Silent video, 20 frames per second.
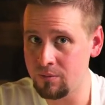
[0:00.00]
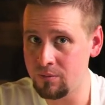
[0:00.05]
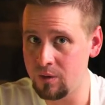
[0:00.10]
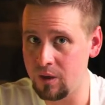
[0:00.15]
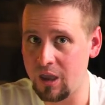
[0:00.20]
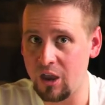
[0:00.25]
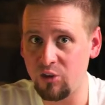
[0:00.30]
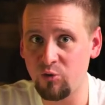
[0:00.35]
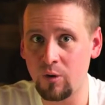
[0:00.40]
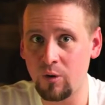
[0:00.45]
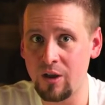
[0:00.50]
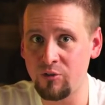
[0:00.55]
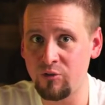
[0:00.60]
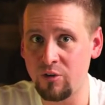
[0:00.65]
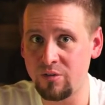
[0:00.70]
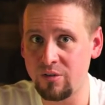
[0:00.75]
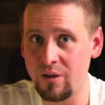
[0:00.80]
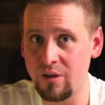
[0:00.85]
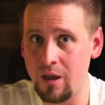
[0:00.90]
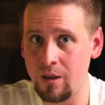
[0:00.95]
You catch what I
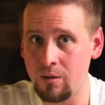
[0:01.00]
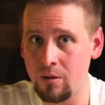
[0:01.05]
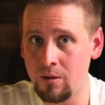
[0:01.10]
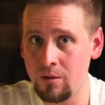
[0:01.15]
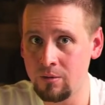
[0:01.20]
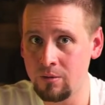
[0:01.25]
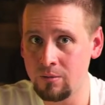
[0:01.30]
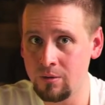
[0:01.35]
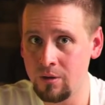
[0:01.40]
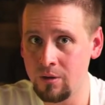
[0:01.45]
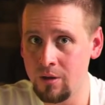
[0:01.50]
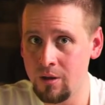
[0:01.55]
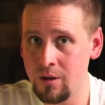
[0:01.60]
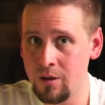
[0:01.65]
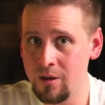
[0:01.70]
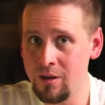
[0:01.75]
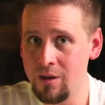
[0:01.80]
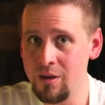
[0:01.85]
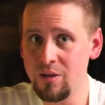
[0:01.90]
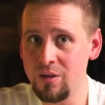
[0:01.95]
just said?
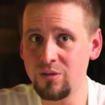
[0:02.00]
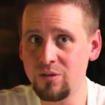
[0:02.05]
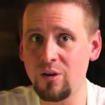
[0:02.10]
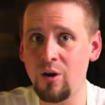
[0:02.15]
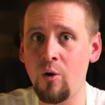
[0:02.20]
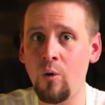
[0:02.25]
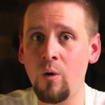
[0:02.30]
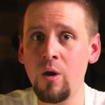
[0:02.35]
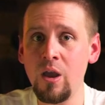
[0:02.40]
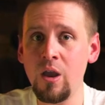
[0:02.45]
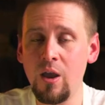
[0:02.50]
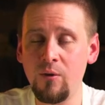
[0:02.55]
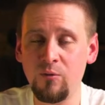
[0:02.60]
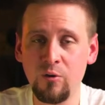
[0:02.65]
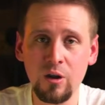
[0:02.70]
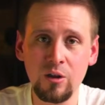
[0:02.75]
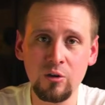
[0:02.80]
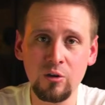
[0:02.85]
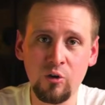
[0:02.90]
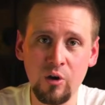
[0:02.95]
So if
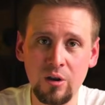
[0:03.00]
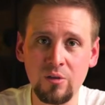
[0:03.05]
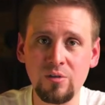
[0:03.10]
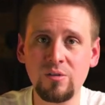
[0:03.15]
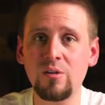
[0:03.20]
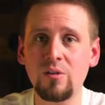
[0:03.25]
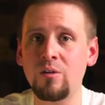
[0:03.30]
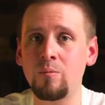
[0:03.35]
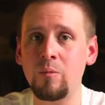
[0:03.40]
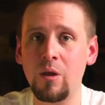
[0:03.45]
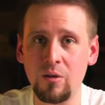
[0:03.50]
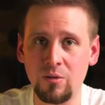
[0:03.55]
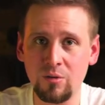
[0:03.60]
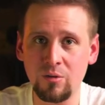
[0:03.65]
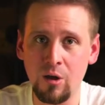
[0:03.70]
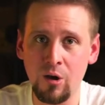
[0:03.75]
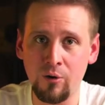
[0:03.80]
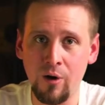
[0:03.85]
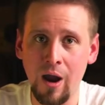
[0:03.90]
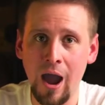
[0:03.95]
you're getting criticism, it's
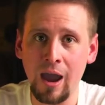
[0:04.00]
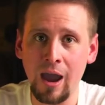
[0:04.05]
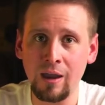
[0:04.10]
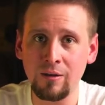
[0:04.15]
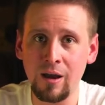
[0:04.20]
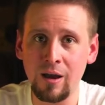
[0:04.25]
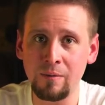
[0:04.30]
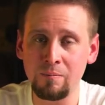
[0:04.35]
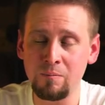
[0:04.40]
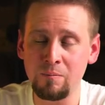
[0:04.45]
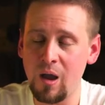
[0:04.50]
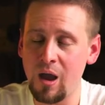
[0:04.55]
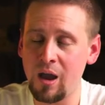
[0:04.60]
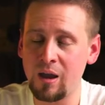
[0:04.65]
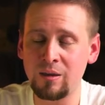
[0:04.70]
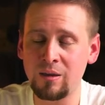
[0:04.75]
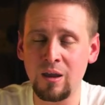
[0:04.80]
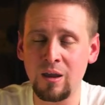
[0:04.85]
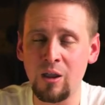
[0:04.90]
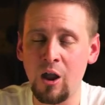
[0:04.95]
all right. I, I
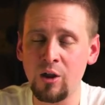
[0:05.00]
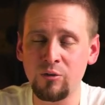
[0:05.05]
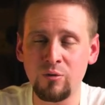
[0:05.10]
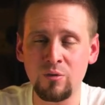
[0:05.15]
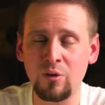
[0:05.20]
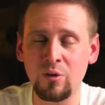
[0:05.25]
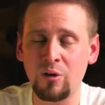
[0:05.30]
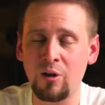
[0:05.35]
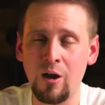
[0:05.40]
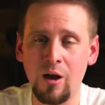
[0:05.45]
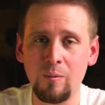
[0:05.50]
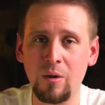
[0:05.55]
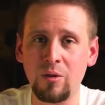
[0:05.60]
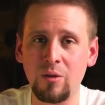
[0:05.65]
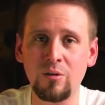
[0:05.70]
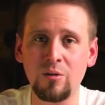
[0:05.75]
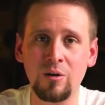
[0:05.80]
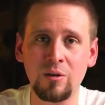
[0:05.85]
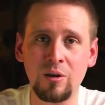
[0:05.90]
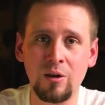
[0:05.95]
get hundreds of
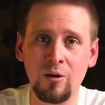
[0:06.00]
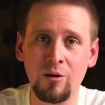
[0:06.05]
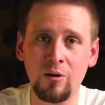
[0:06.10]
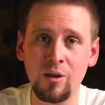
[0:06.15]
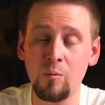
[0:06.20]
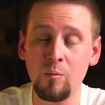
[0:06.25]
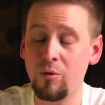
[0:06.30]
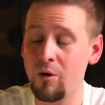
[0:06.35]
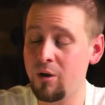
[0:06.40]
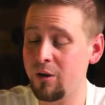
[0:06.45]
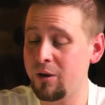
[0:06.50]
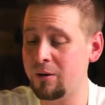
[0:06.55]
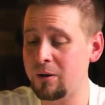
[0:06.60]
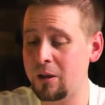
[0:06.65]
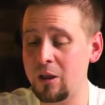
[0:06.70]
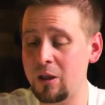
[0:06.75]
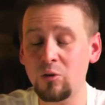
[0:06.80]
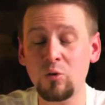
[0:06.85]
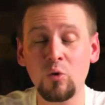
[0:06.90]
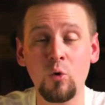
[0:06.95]
comments on here, and I'm probably going to
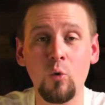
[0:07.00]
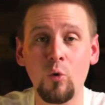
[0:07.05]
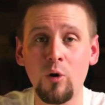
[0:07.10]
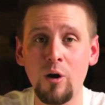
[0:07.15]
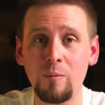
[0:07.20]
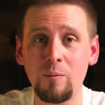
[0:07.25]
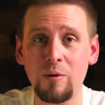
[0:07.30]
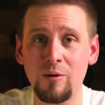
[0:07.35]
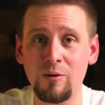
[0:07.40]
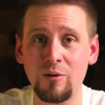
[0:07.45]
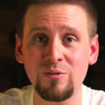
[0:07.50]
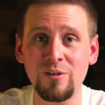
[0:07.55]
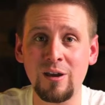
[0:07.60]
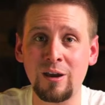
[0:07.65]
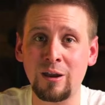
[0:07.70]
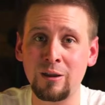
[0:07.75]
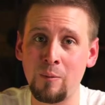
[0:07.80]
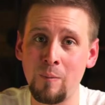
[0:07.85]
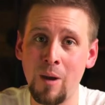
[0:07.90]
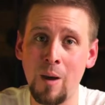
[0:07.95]
get tore up here in a
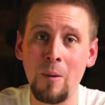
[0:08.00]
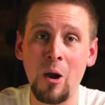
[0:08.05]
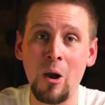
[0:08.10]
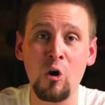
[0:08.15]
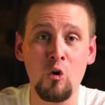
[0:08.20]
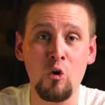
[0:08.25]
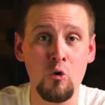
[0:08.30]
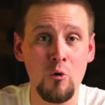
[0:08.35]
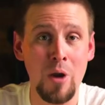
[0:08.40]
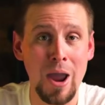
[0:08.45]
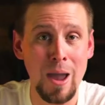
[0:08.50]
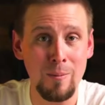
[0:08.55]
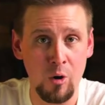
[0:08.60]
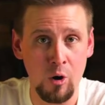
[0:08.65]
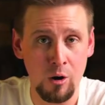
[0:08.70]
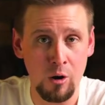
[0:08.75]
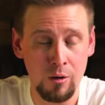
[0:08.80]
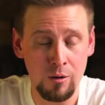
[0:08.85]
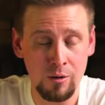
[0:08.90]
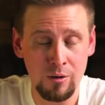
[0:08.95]
second about my
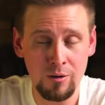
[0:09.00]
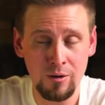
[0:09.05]
grammar.